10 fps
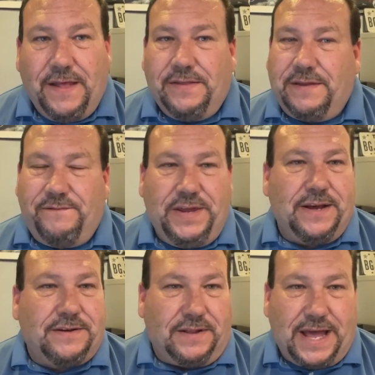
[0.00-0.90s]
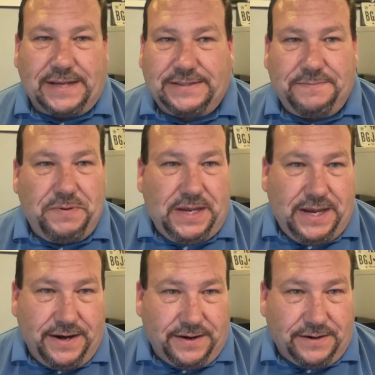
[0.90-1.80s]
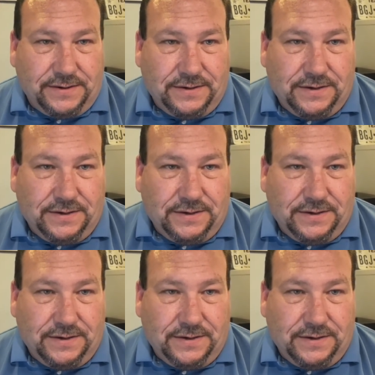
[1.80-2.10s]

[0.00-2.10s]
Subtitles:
The vehicle has to be here.